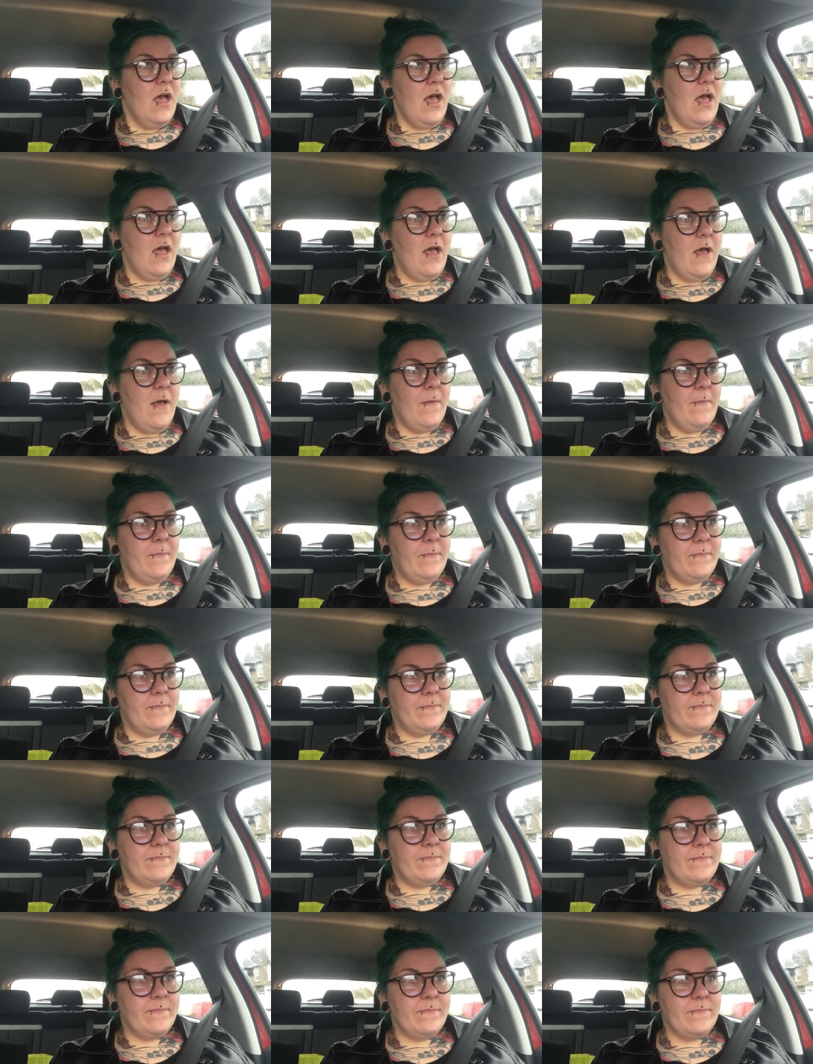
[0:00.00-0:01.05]
Um,
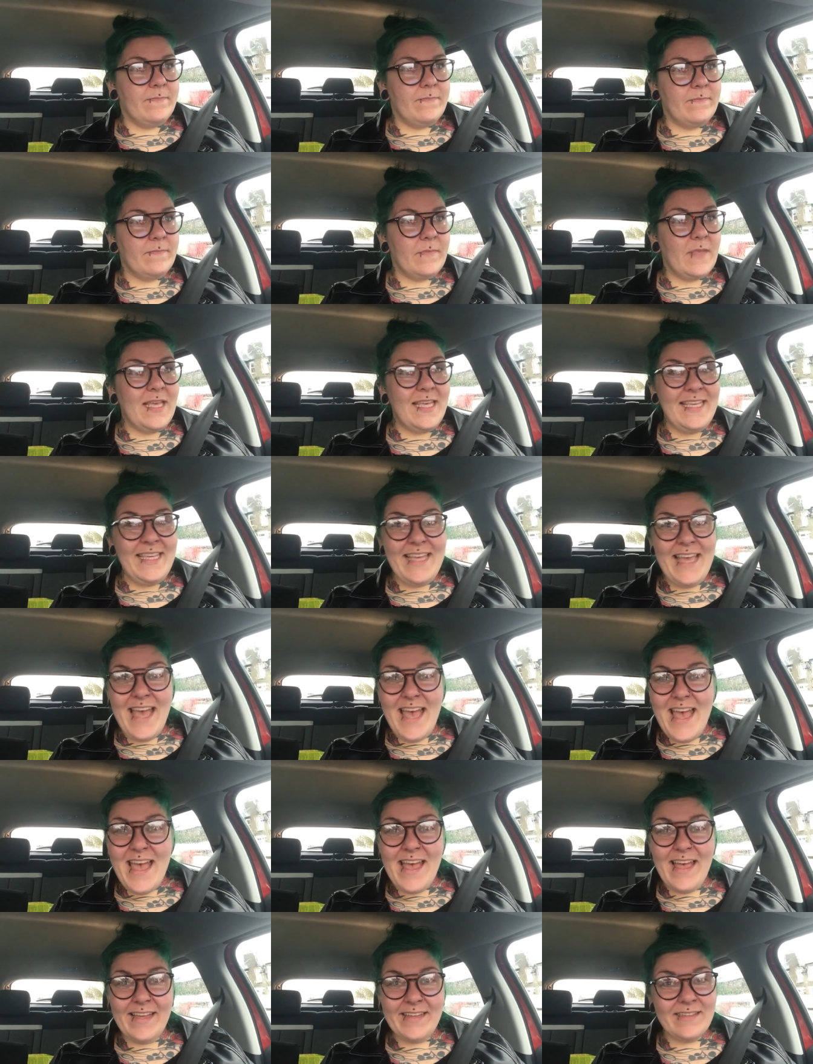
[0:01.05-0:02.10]

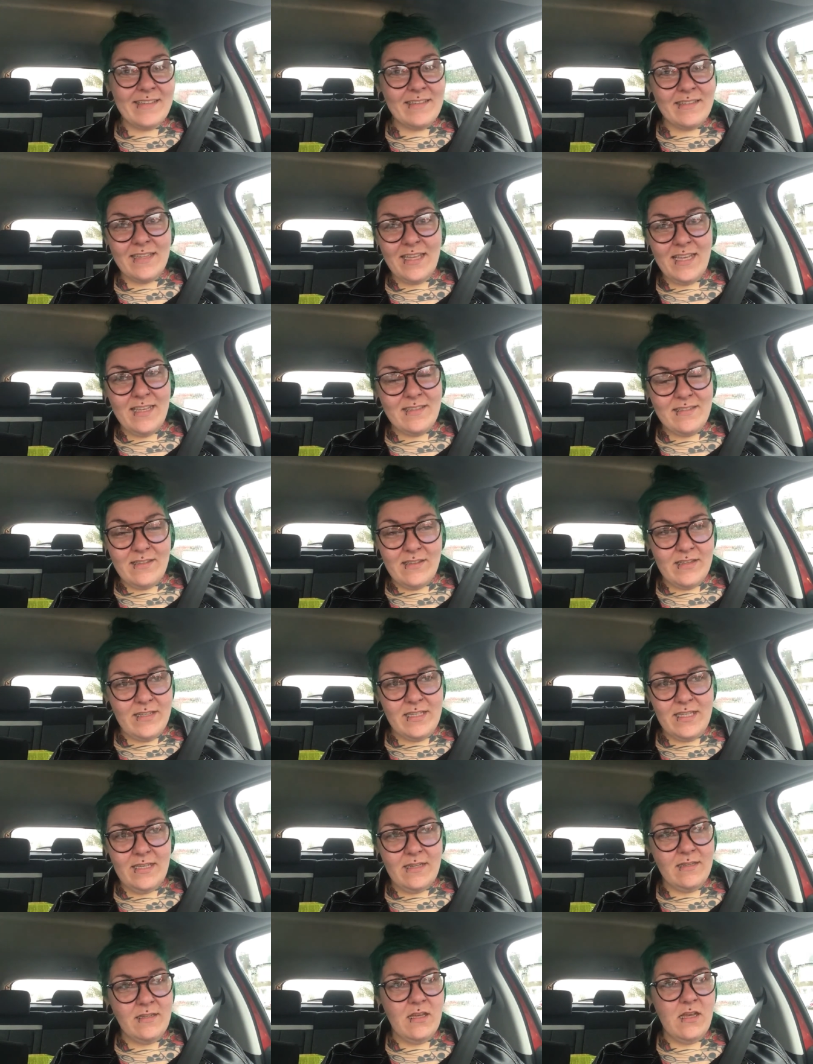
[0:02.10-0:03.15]
yeah,
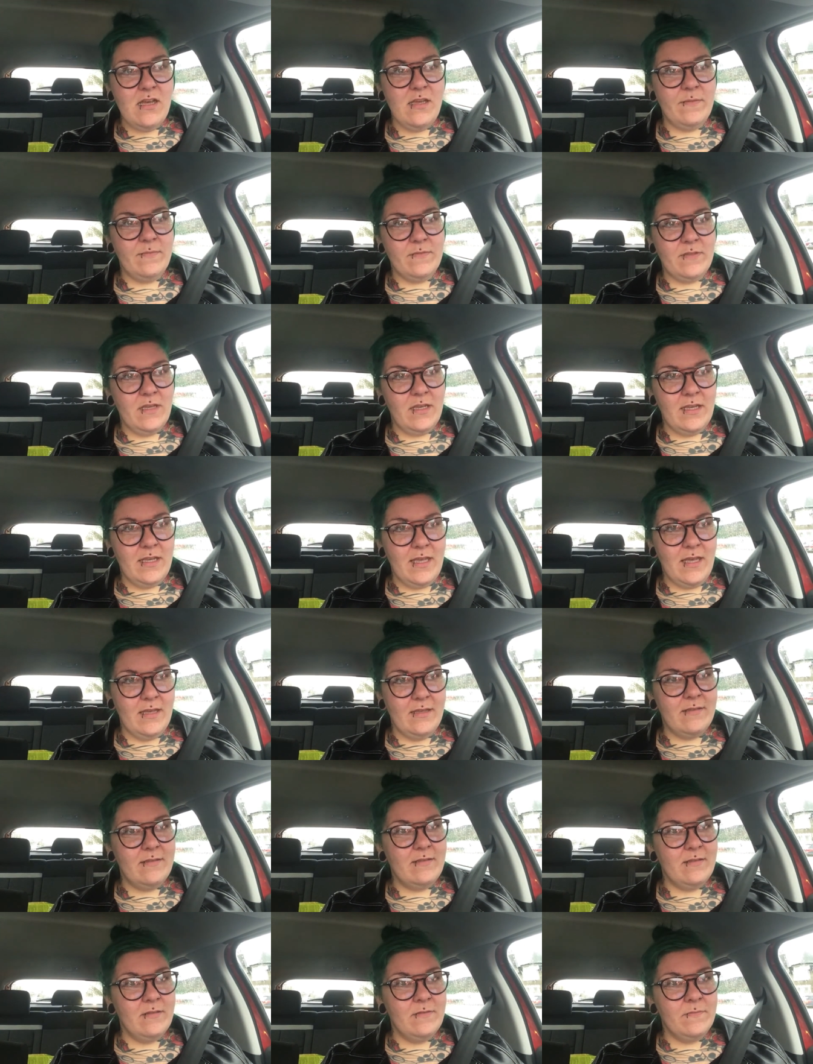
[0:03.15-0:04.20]
exciting times, I
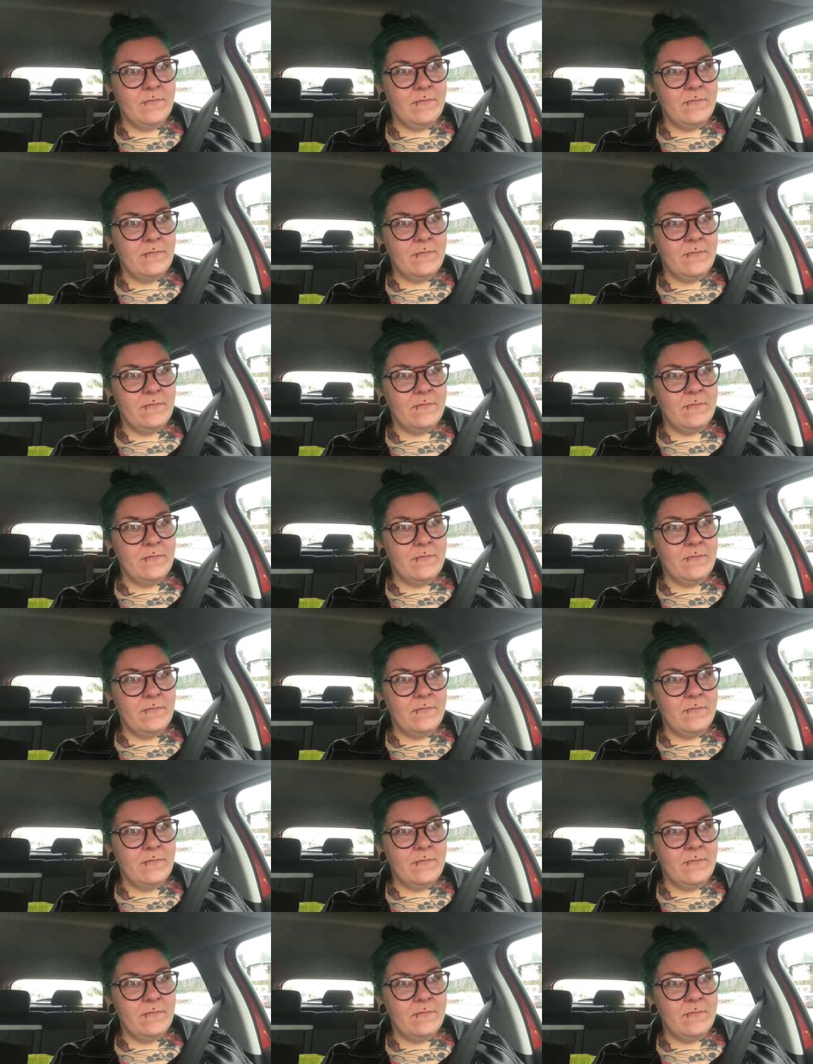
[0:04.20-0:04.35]
guess.